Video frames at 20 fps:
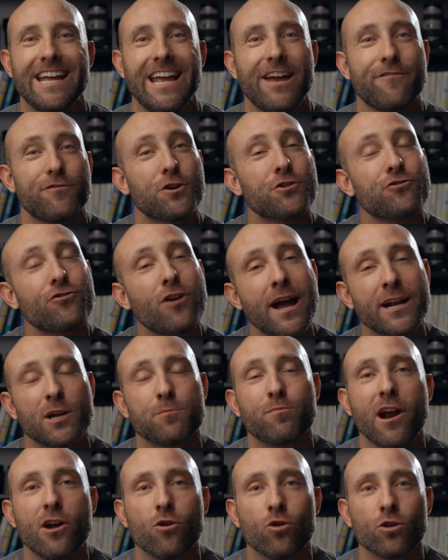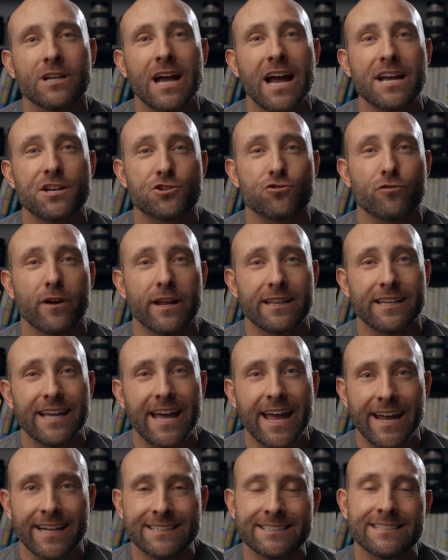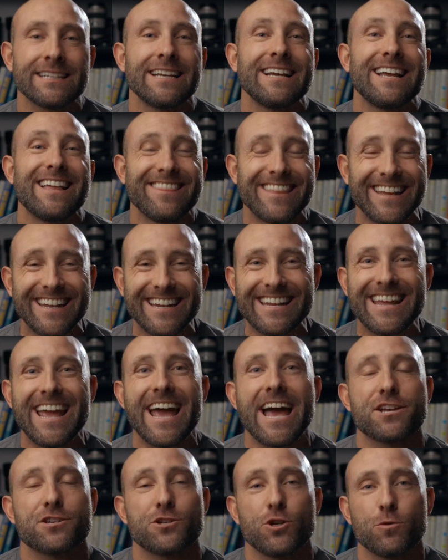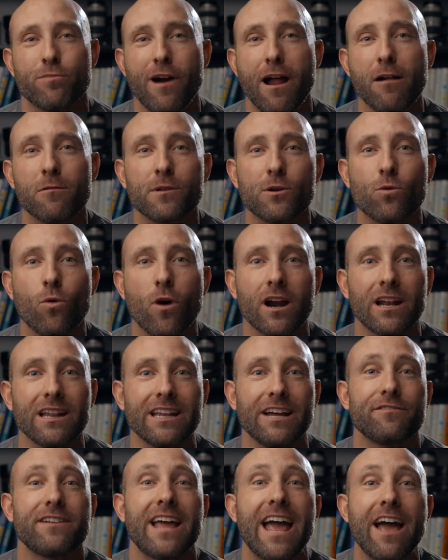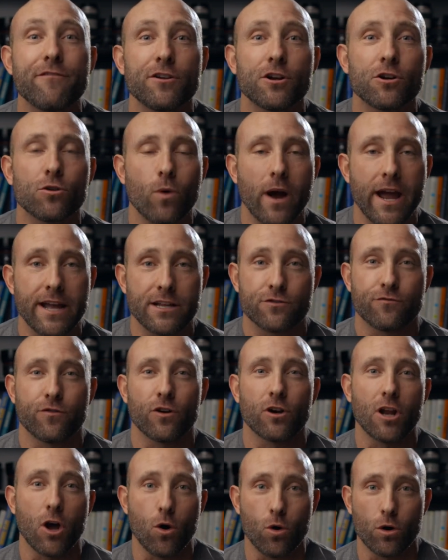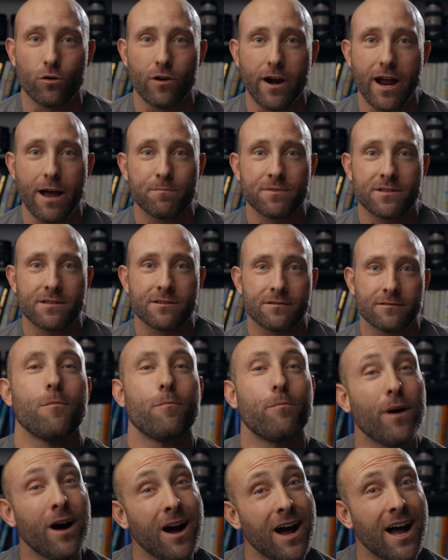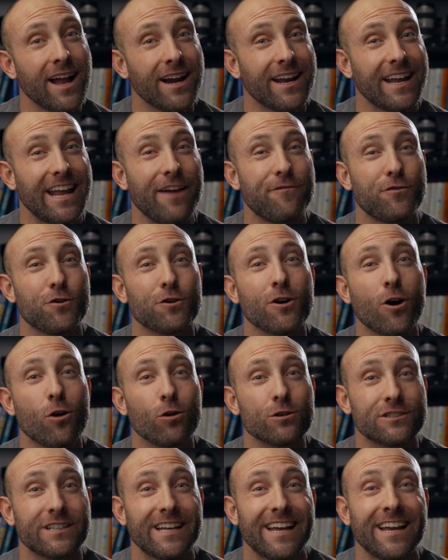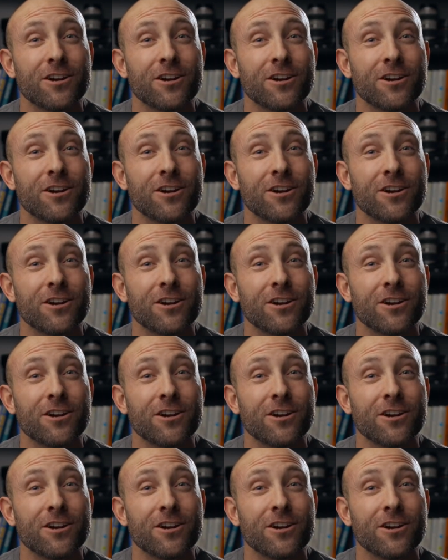If you're trying to prioritize strength gains, then yes, you probably want to lift heavier weights for lower reps. But if your goal is to